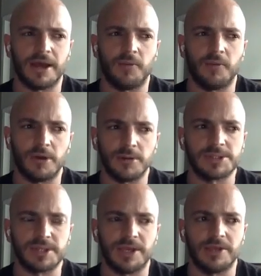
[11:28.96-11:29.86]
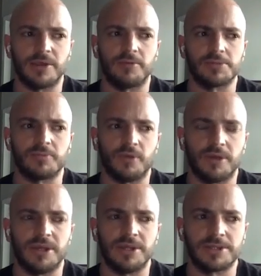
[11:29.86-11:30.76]
want to say there was
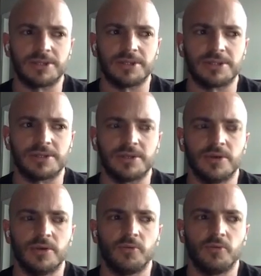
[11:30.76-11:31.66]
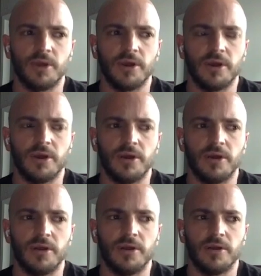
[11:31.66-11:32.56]
one instance
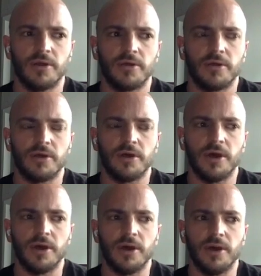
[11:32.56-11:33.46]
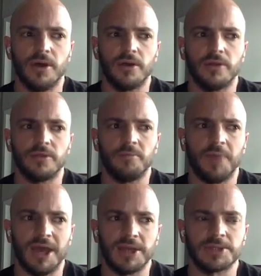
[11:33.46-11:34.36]
where the
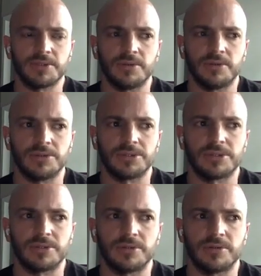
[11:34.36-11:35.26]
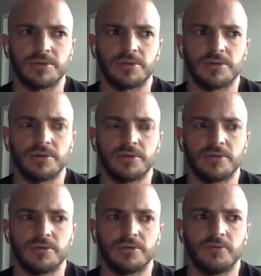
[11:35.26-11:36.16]
pastor's
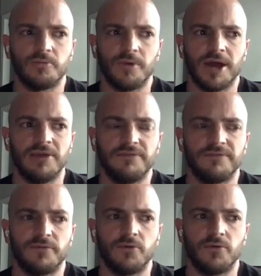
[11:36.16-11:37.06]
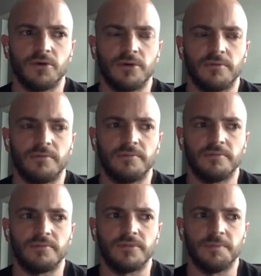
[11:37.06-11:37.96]
wife or
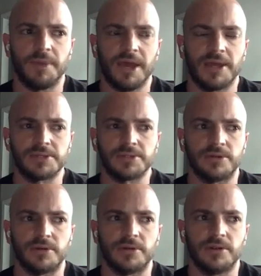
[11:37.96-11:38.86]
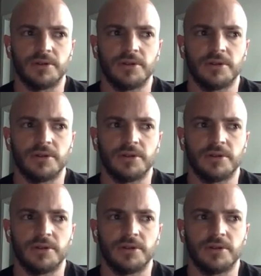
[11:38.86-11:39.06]
the pastor